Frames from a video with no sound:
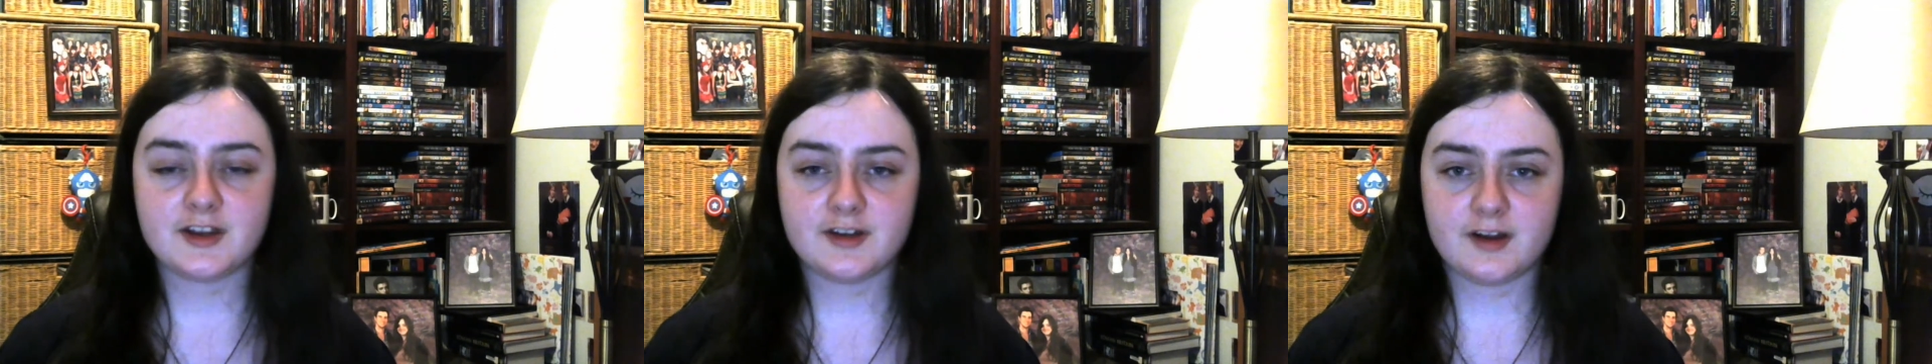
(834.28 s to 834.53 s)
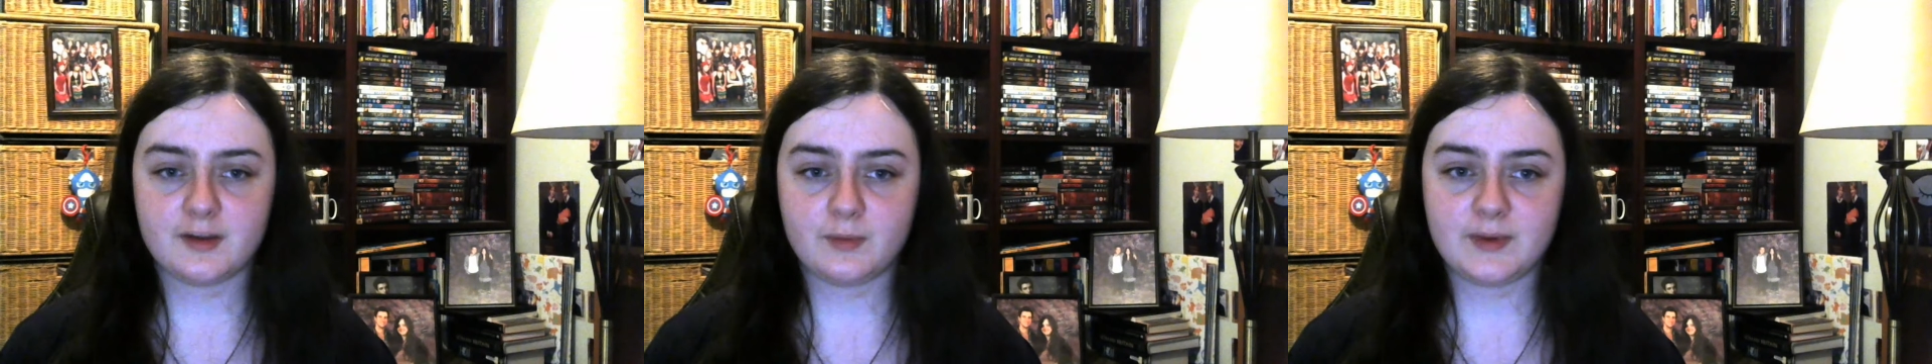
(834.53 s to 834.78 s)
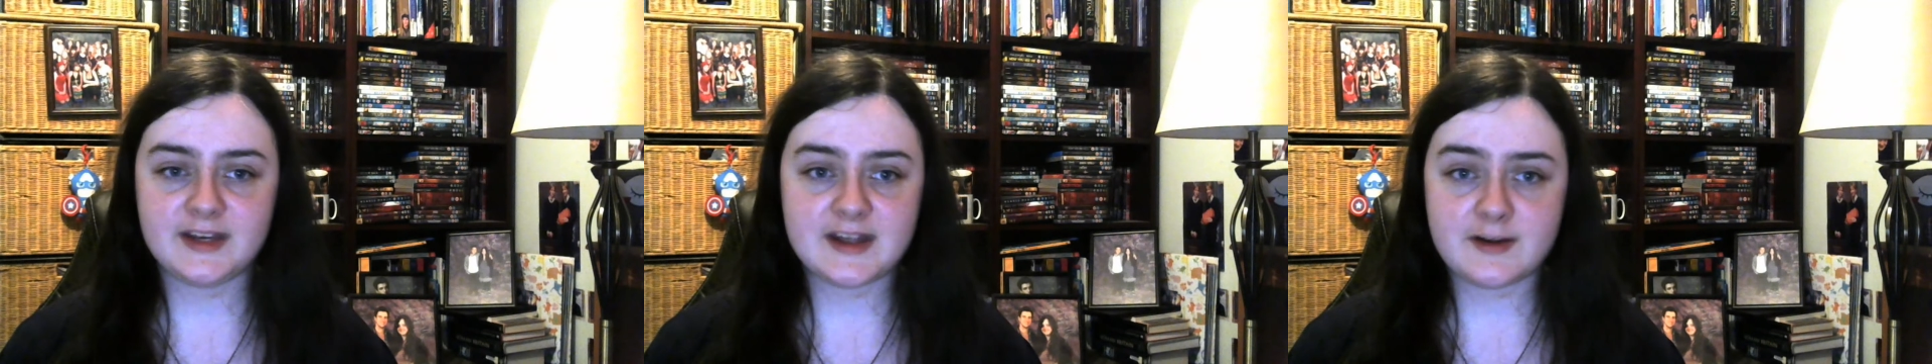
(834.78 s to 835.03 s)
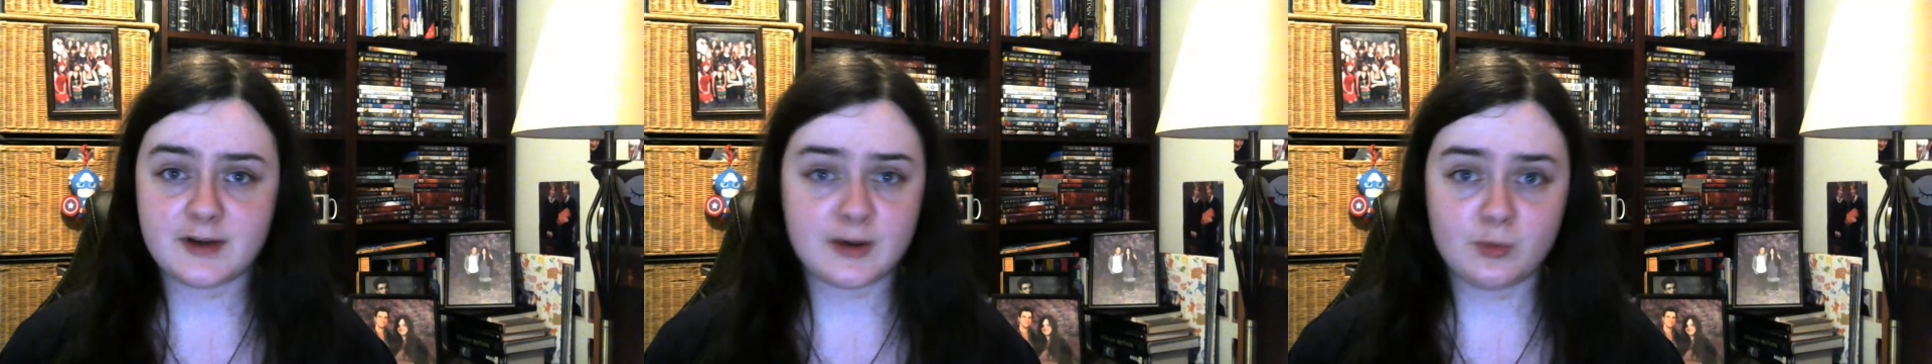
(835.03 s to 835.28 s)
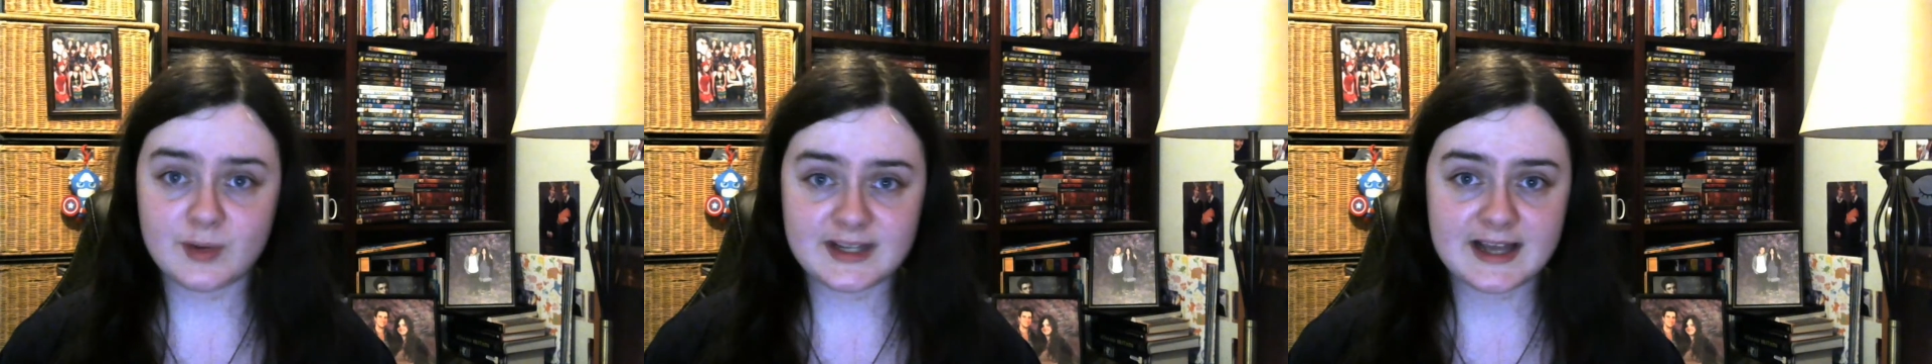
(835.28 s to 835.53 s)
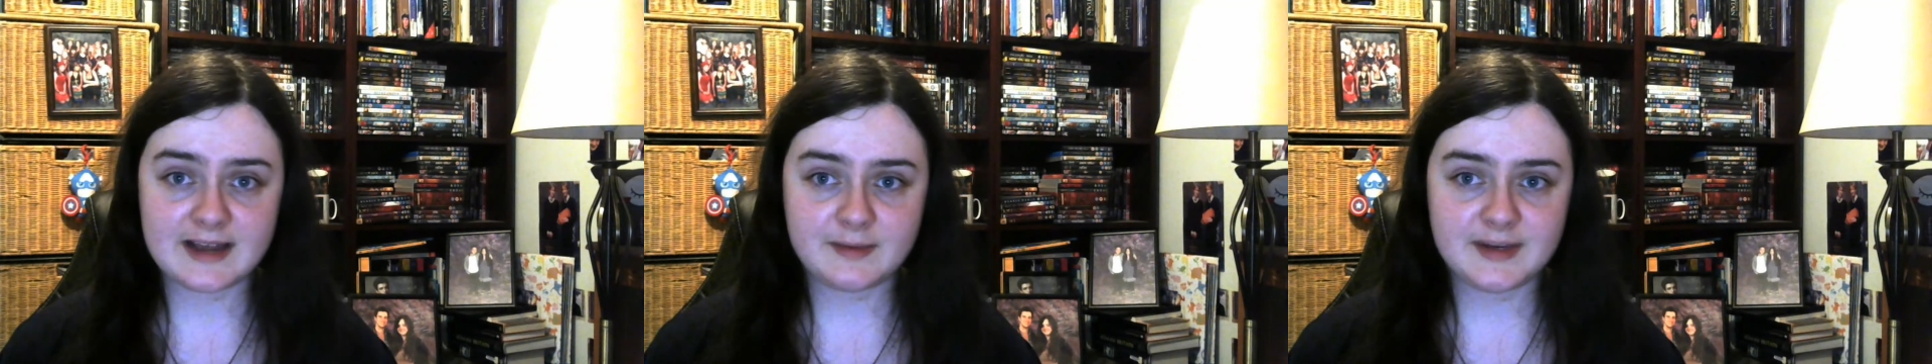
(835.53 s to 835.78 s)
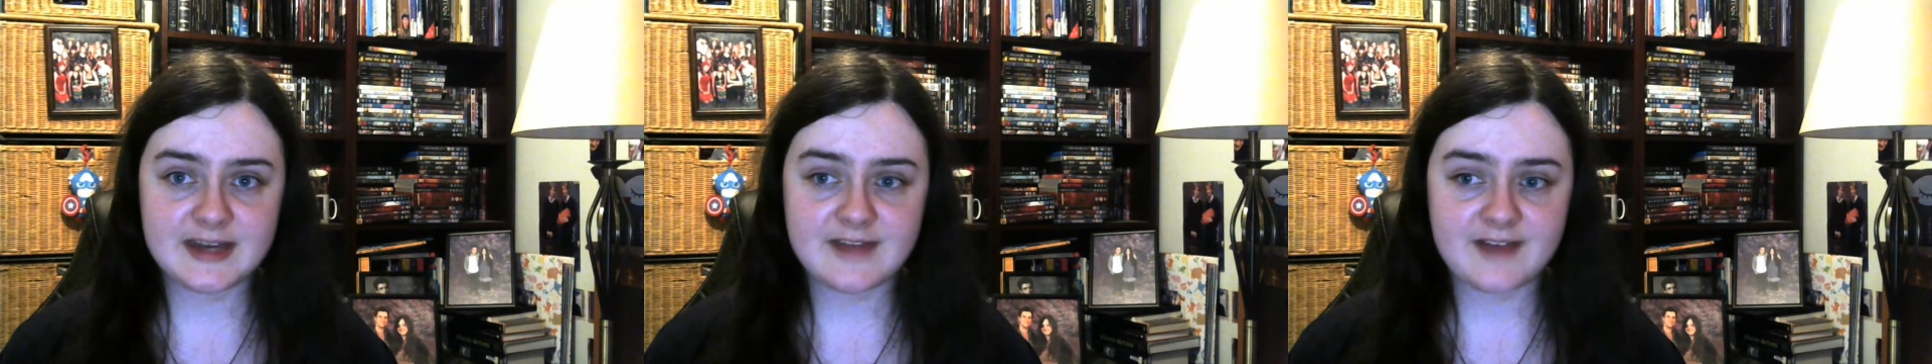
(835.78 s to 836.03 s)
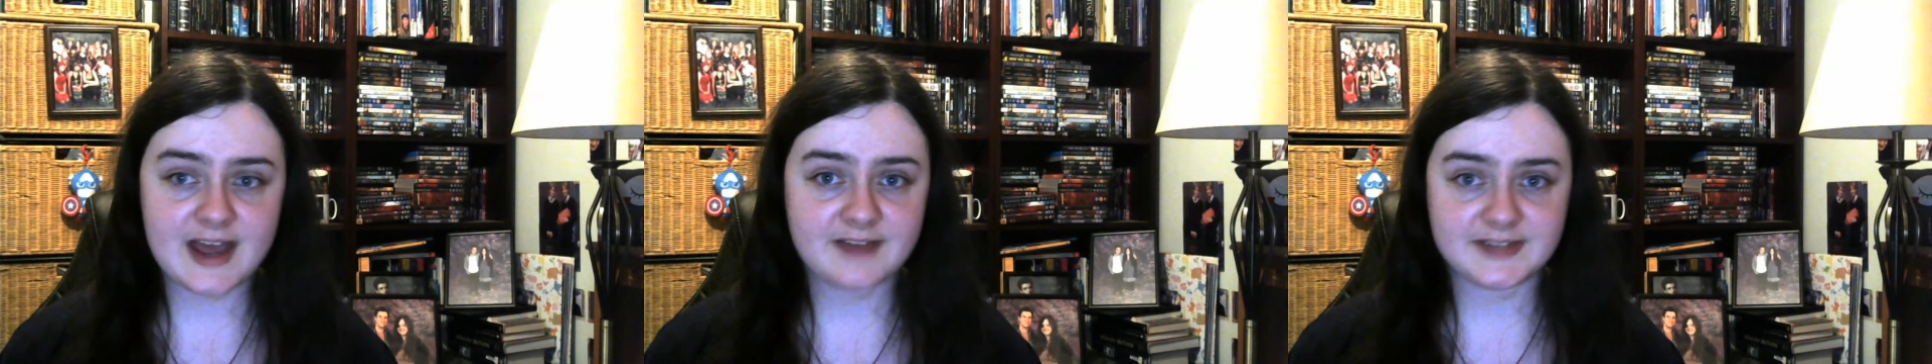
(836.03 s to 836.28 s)
you know we don't always ha- we
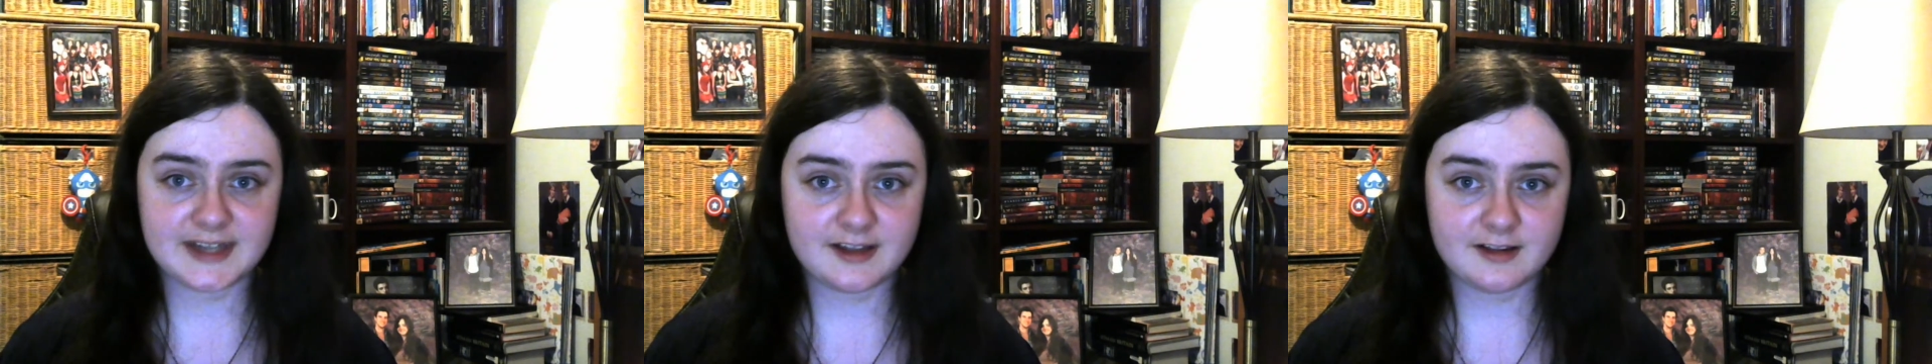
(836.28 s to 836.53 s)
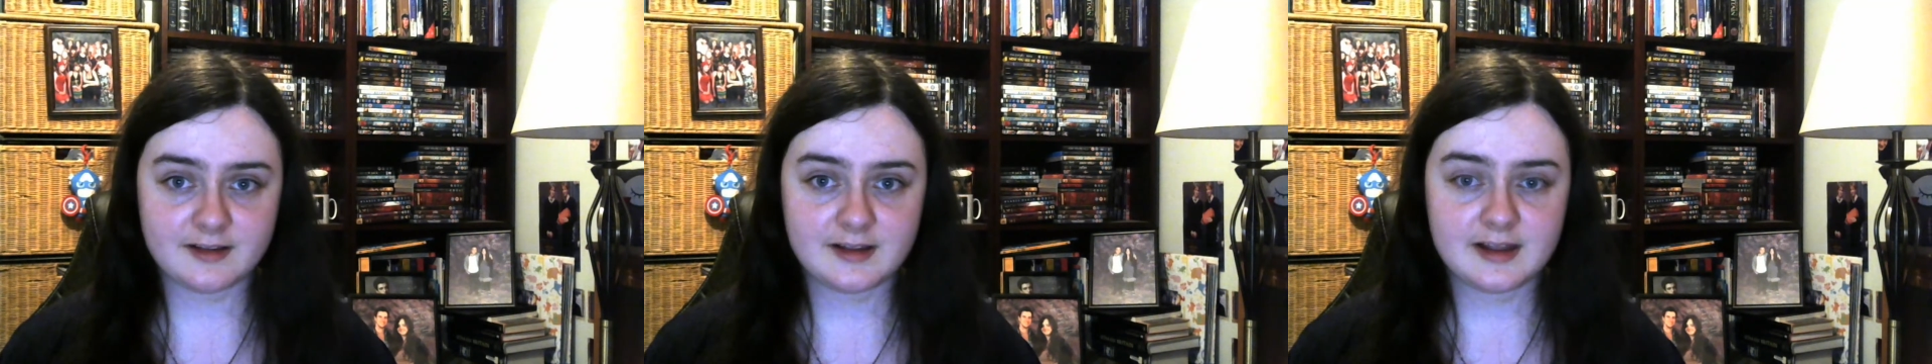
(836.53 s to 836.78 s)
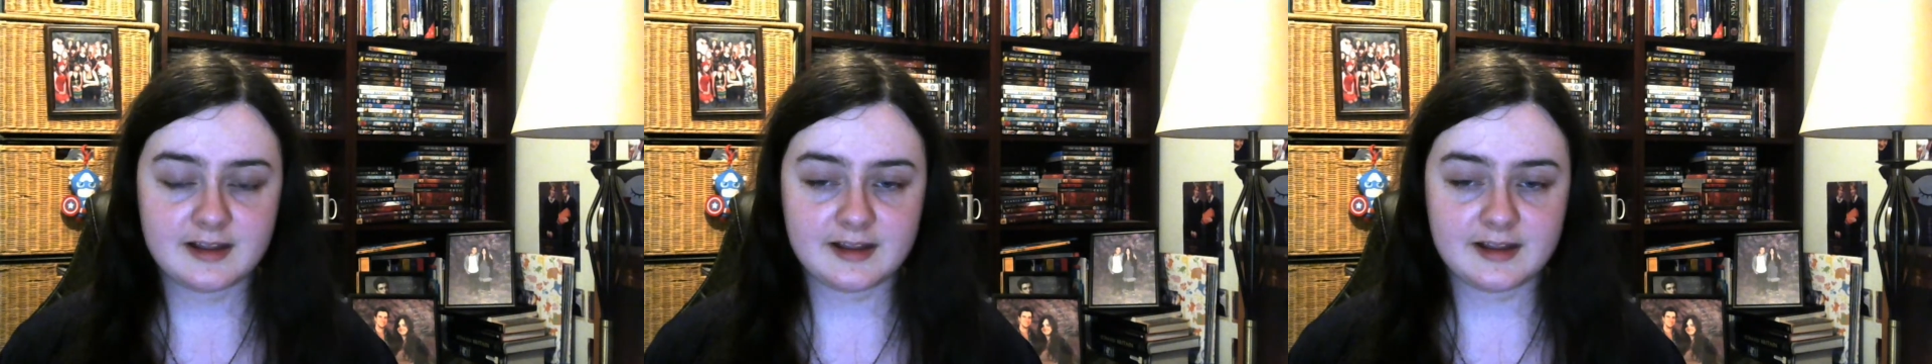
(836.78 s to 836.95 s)
never have to kill.